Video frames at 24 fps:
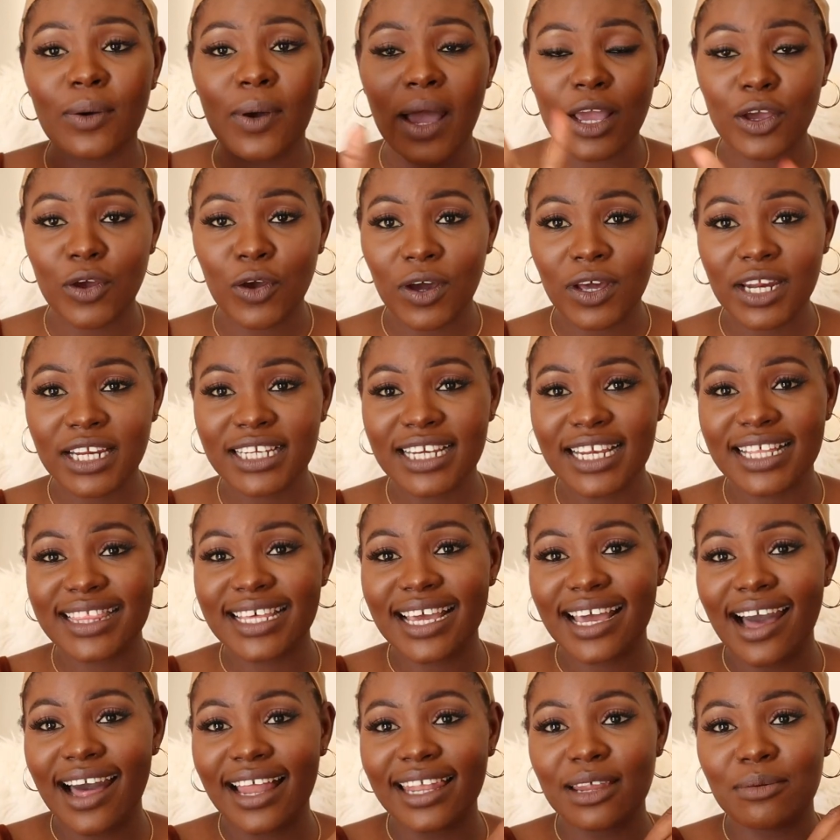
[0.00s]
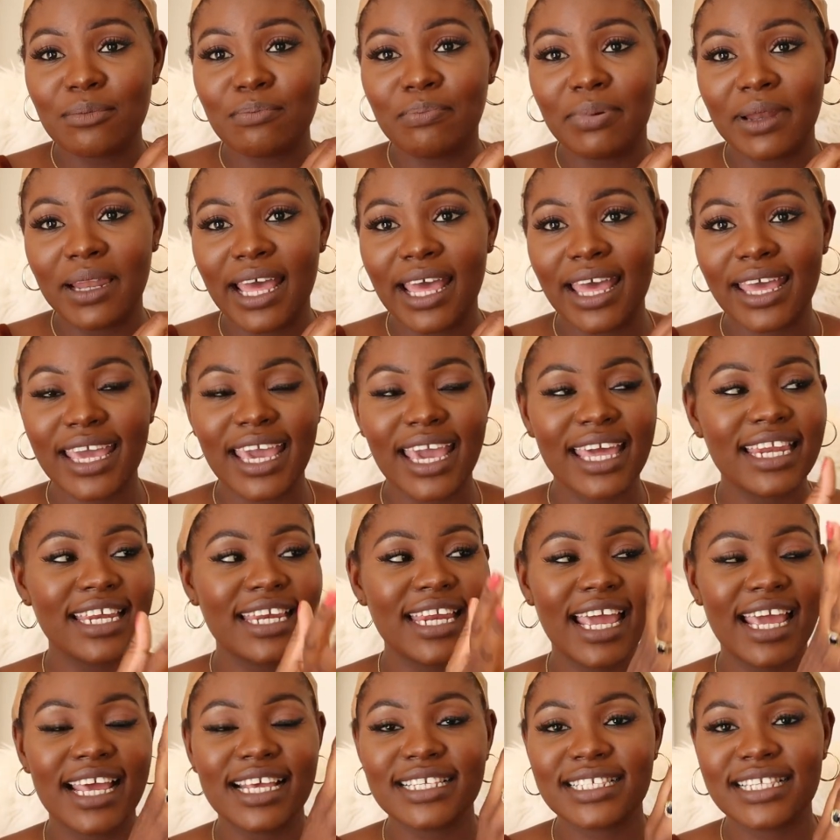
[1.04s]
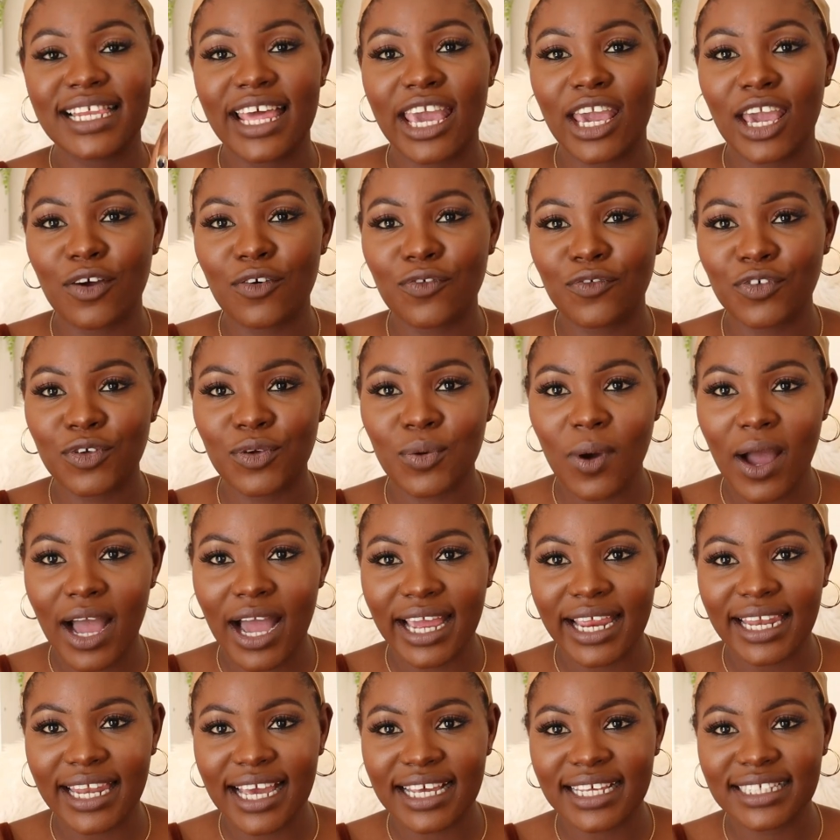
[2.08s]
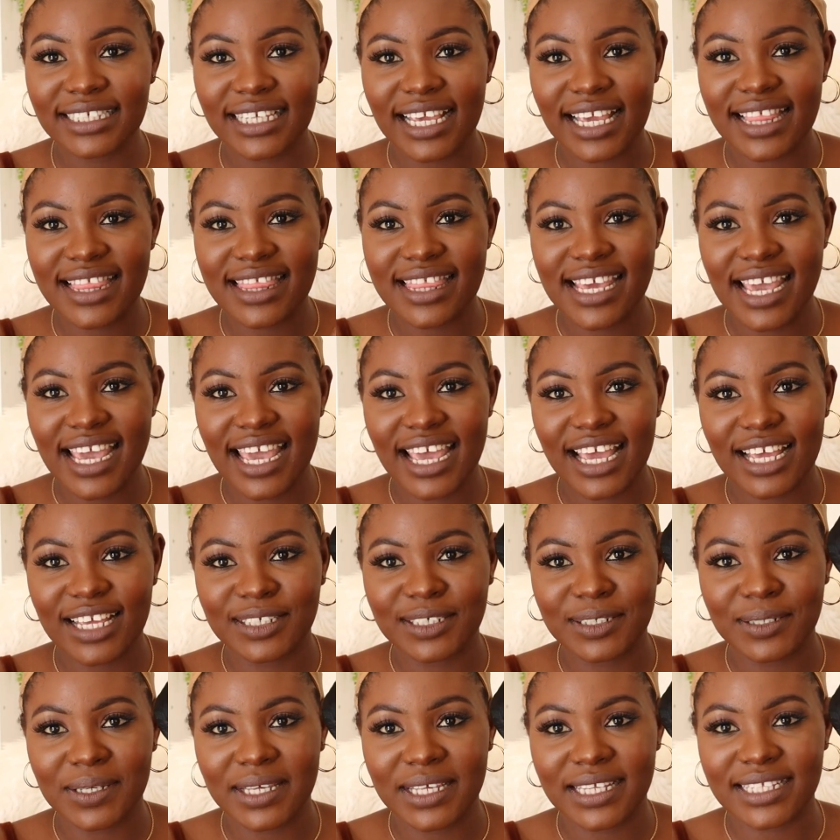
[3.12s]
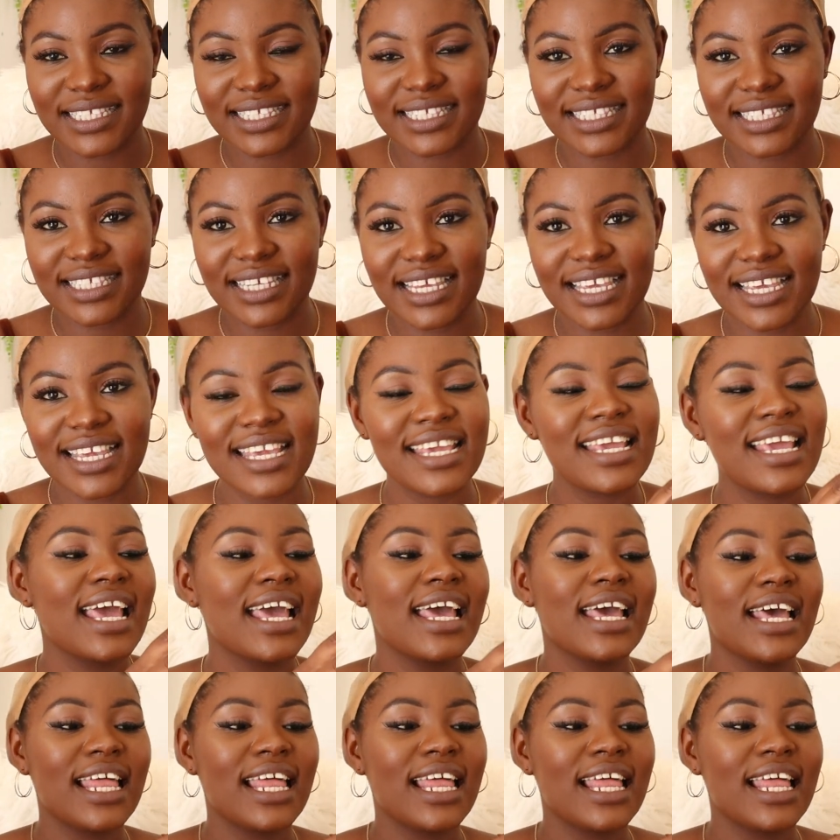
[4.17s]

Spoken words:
So I got it in the color black, and it has like a few highlights in there, as you can see,